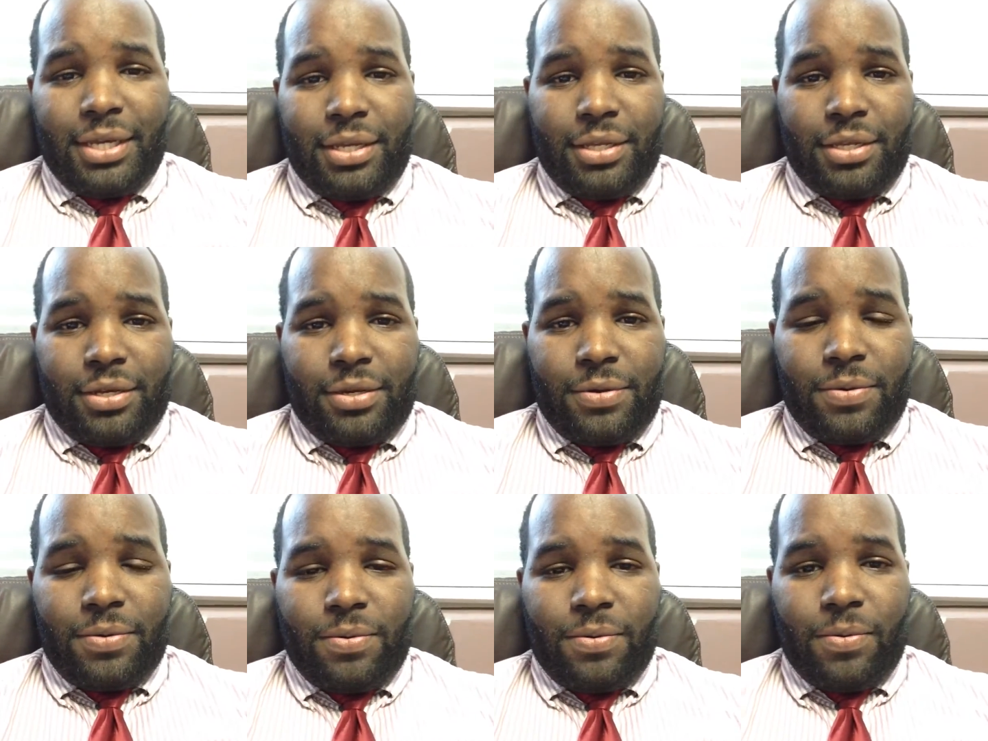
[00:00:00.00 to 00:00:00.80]
the
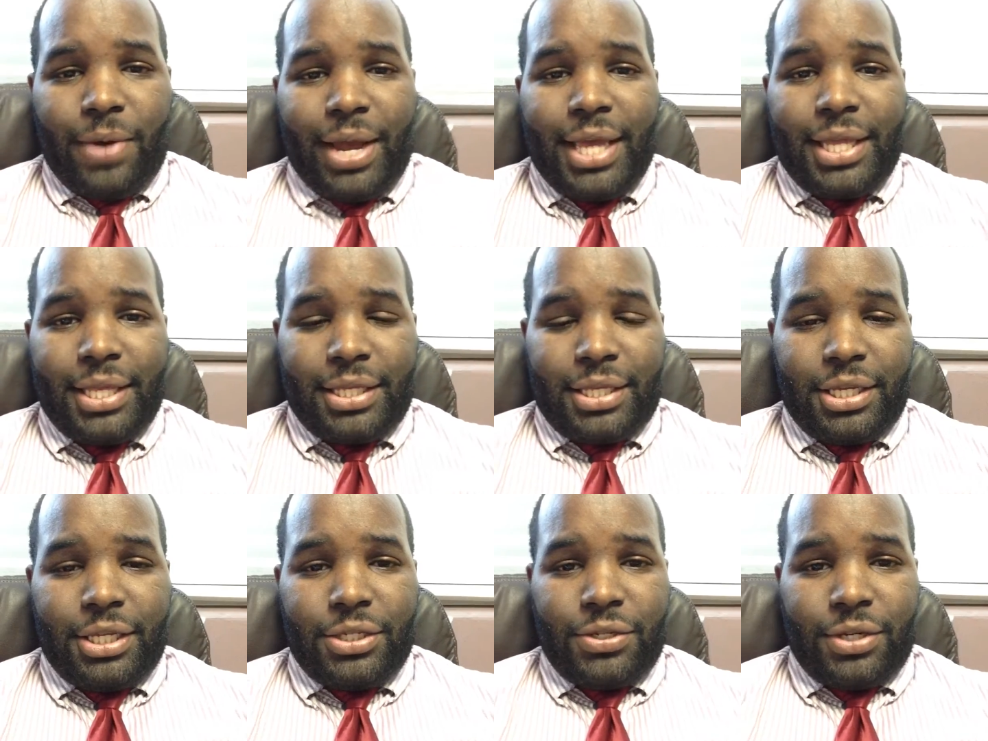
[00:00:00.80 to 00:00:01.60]
way that
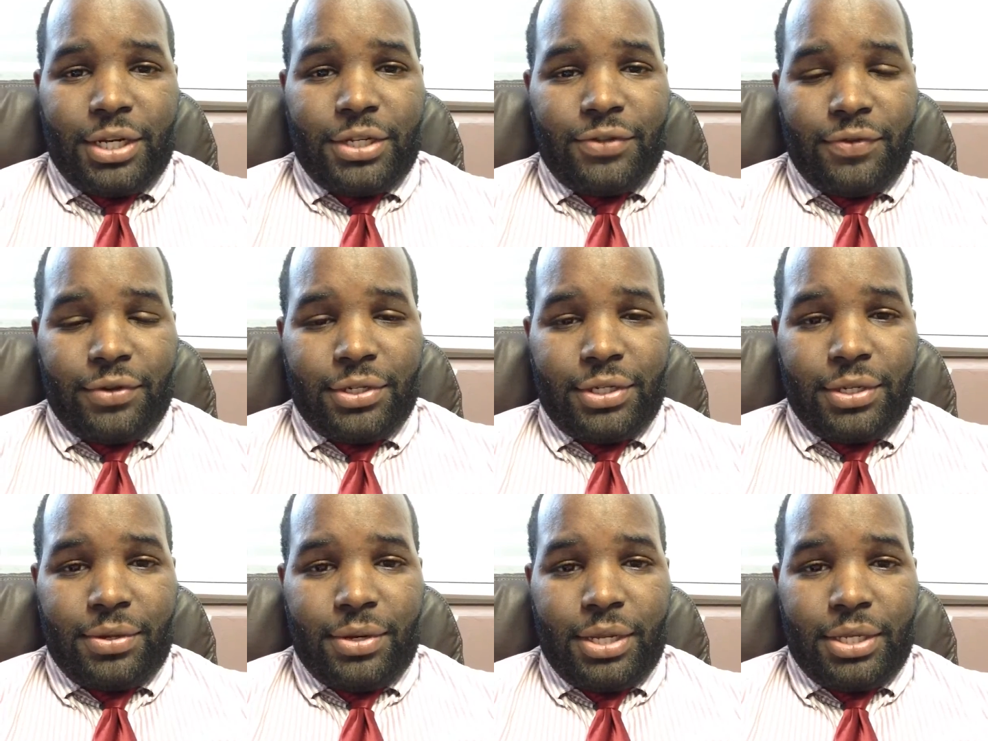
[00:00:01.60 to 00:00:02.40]
these transfer
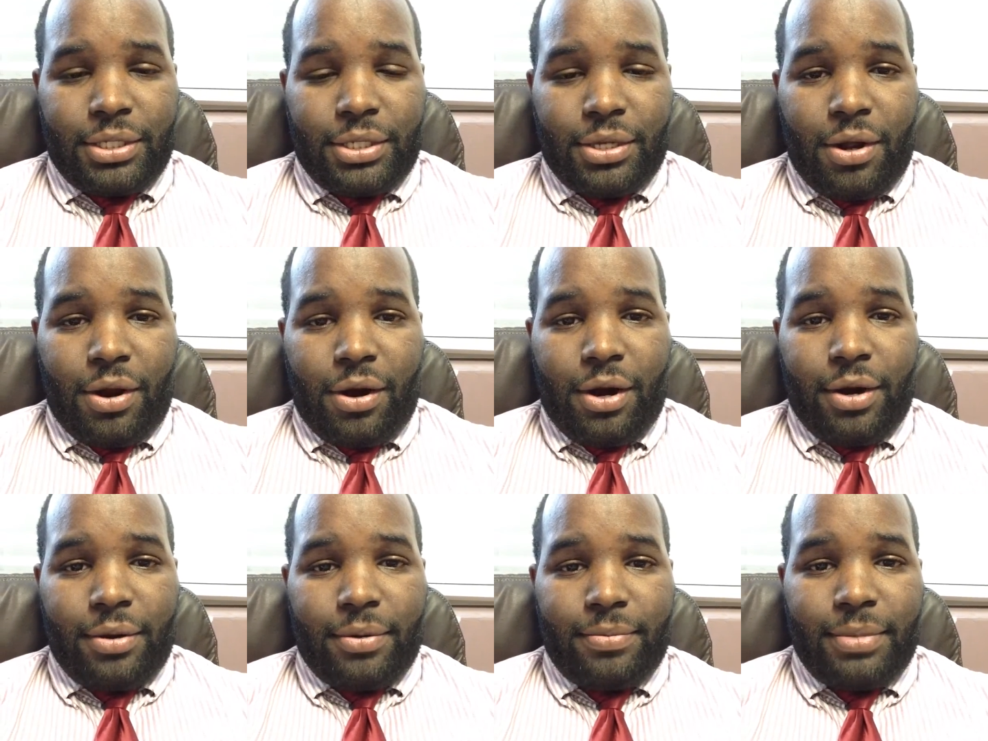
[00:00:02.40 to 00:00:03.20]
students
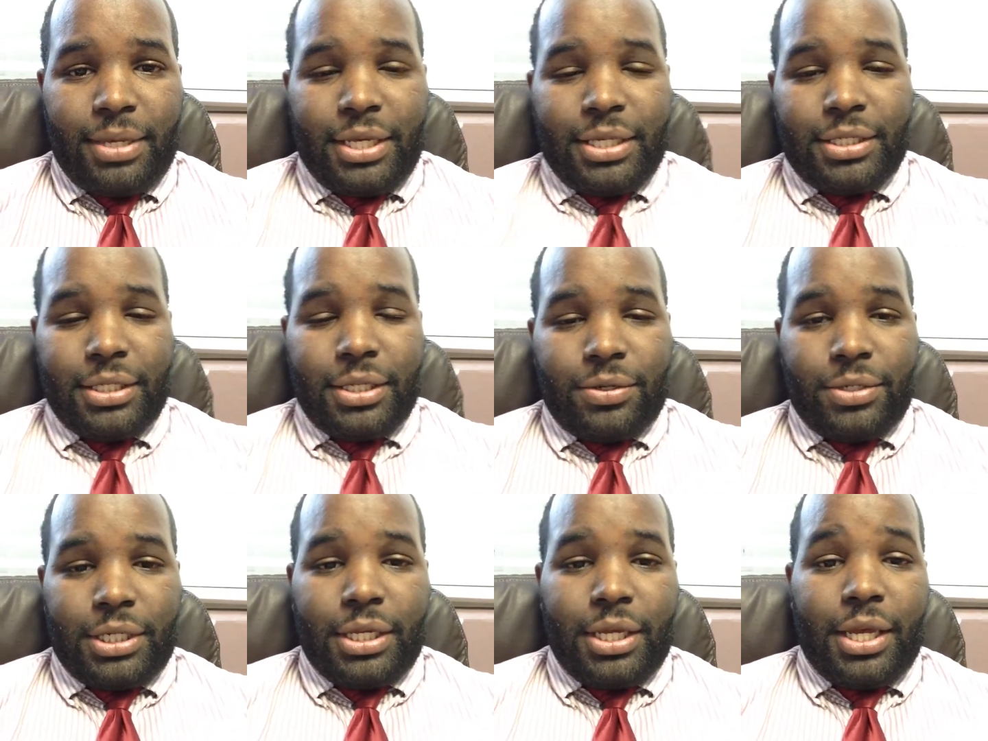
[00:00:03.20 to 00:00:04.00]
are being
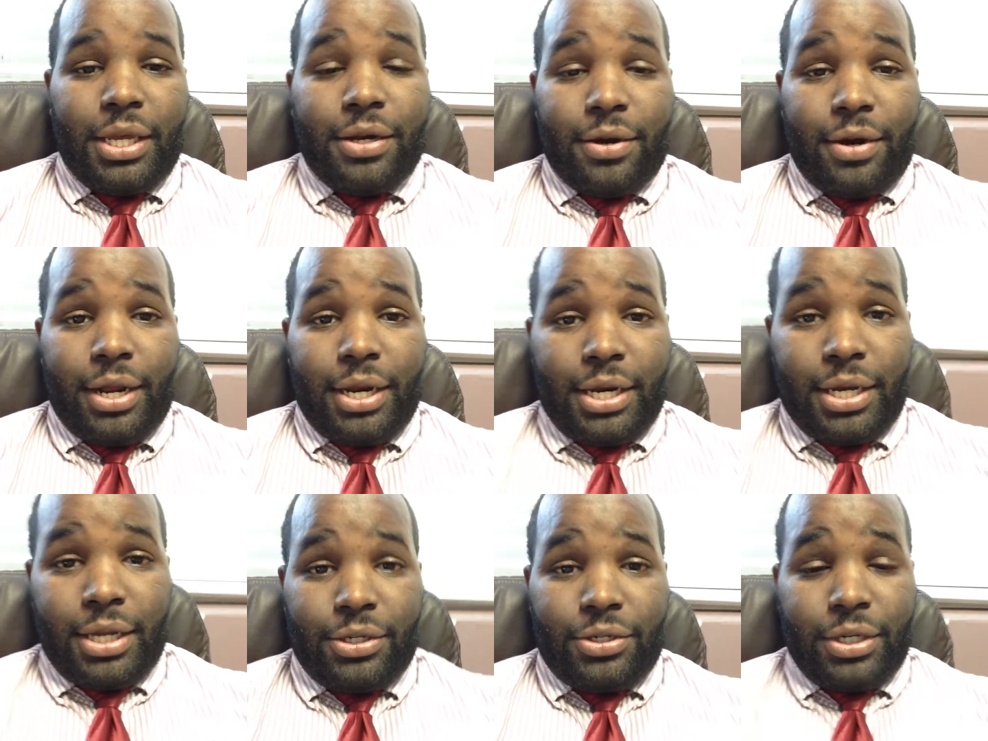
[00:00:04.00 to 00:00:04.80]
socially integrated
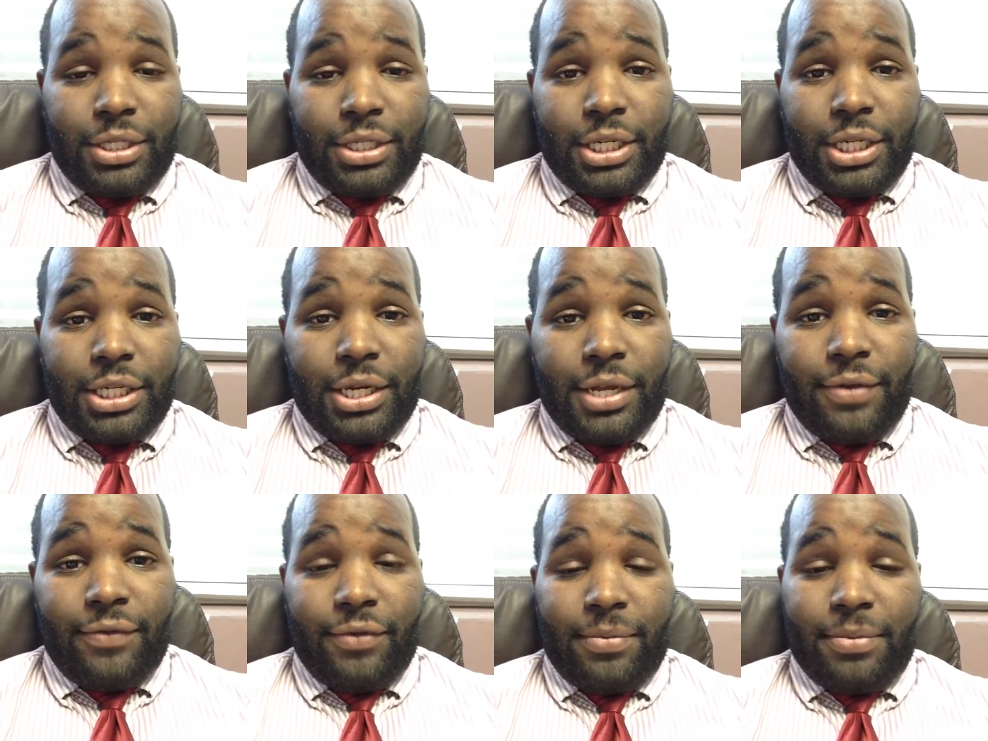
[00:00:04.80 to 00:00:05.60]
and
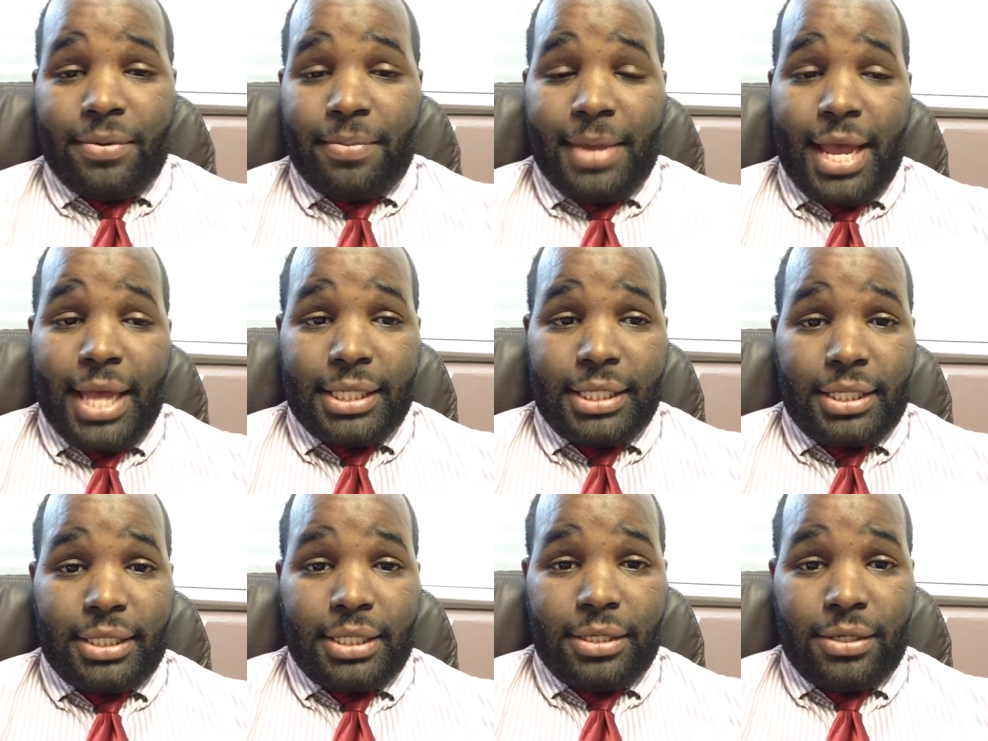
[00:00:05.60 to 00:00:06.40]
transitioning from their past
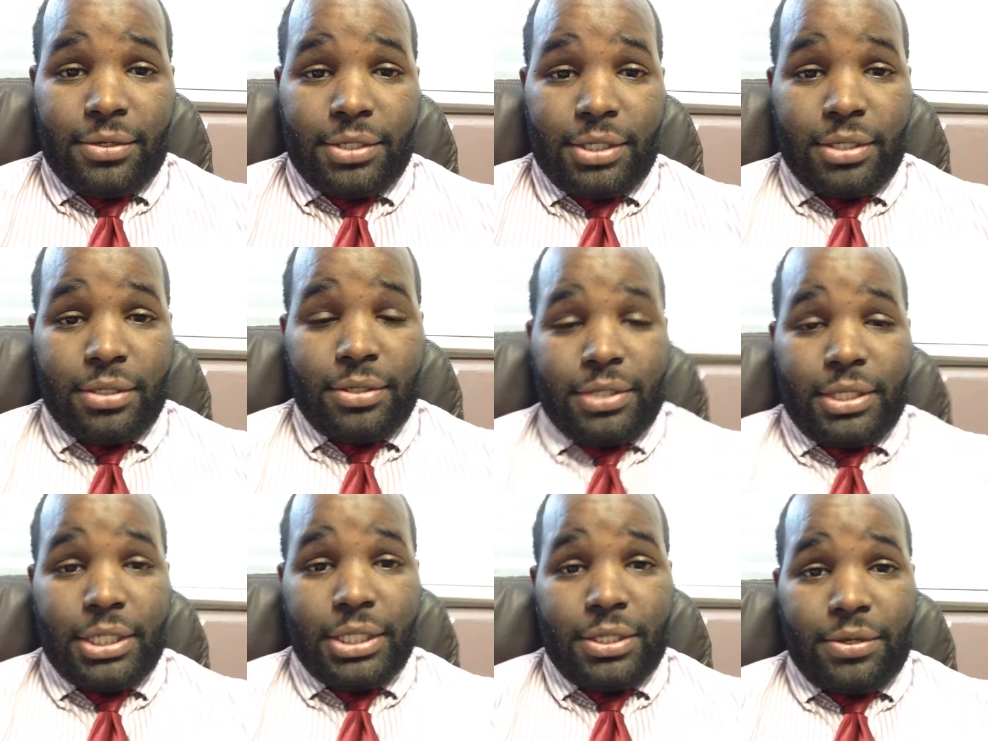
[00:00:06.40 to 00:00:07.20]
institution to
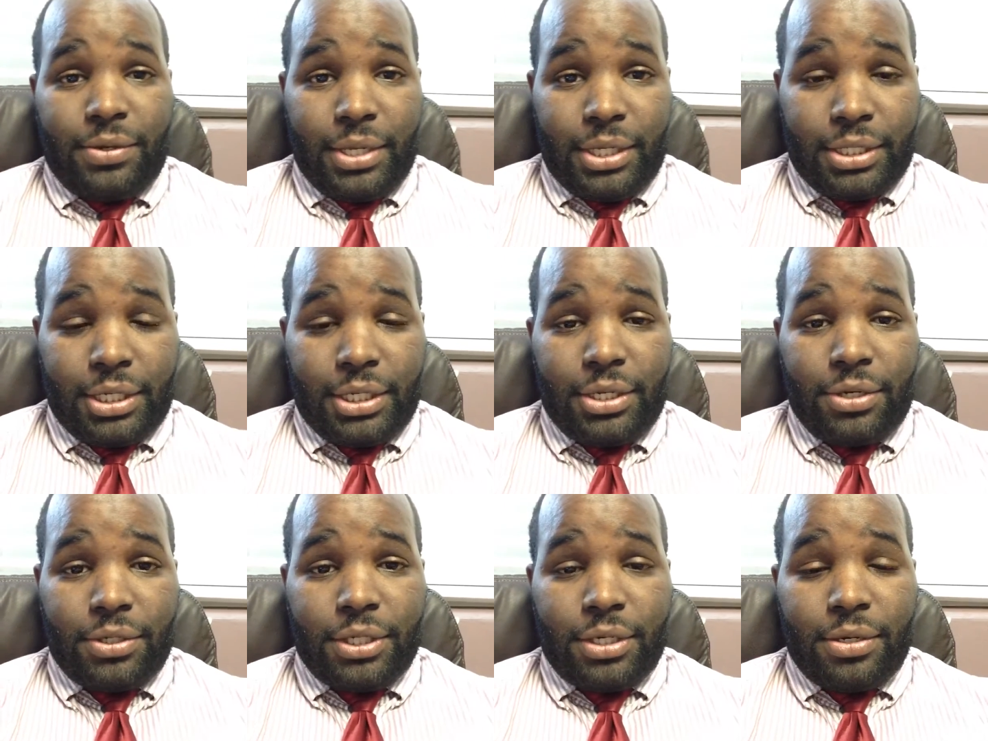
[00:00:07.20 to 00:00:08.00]
this new
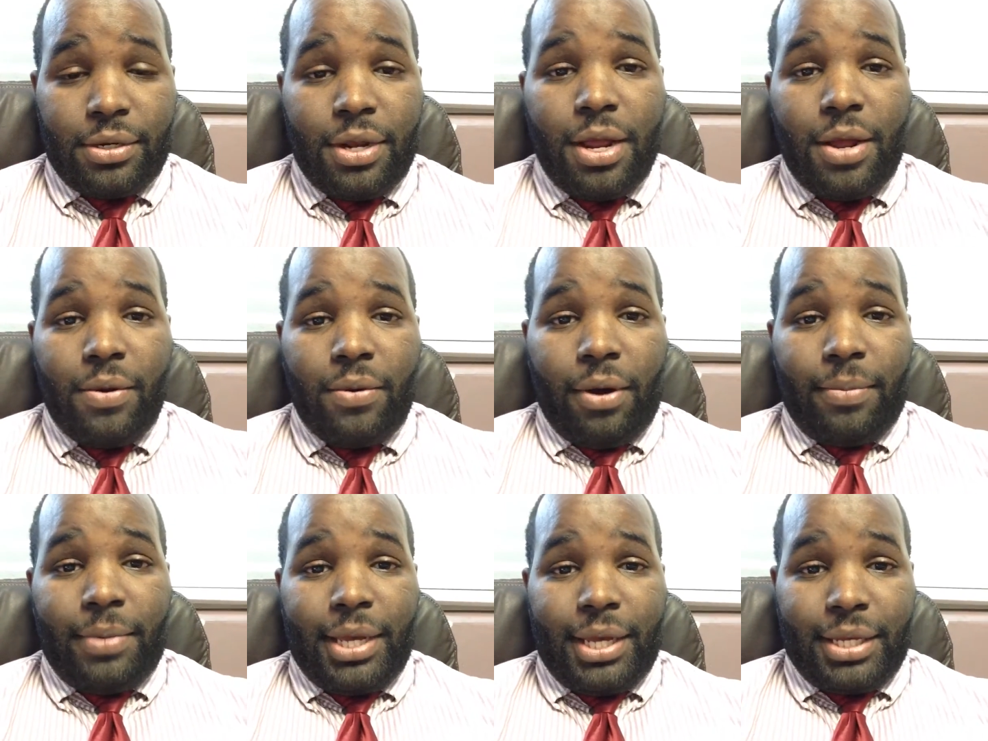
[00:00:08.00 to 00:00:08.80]
institution while
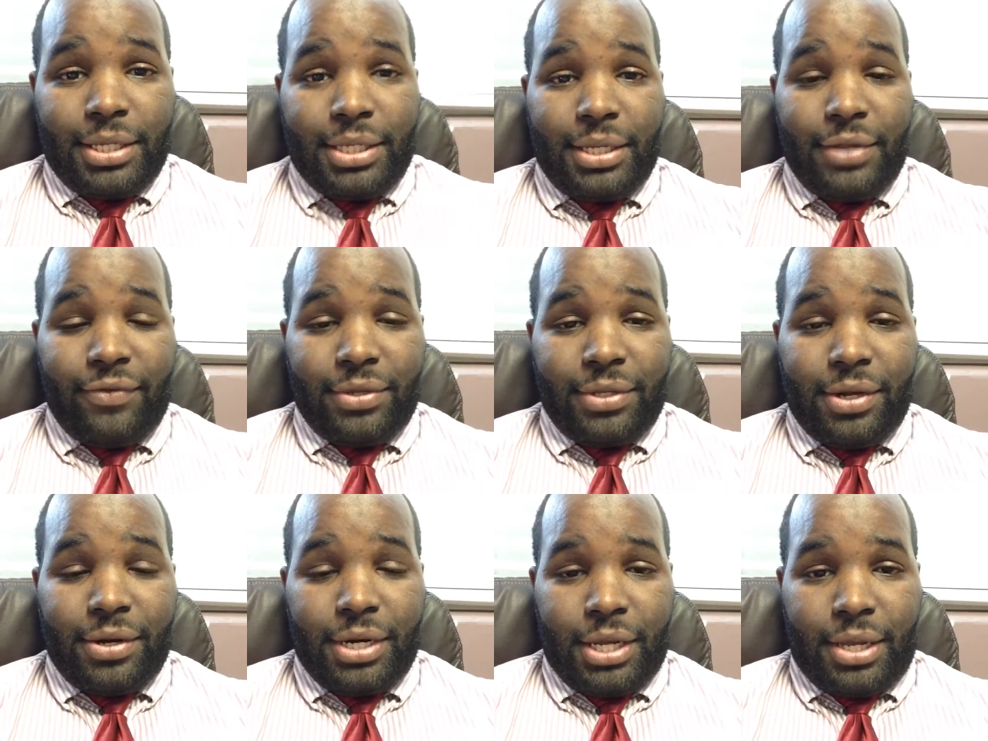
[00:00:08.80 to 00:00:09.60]
being in a living
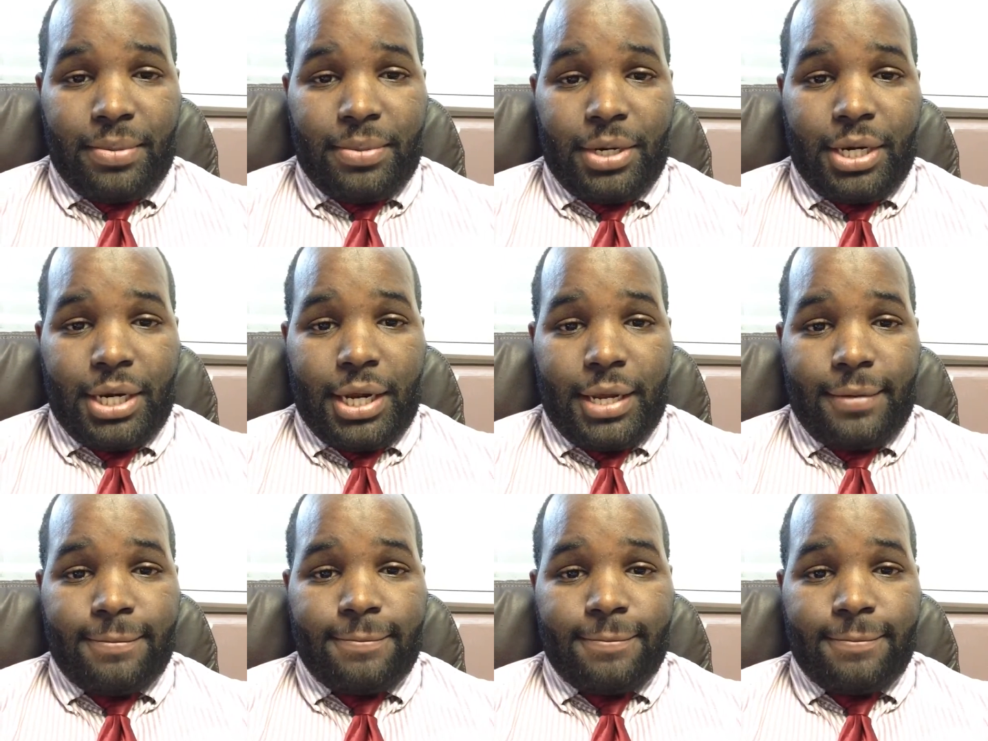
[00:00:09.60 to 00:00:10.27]
learning community.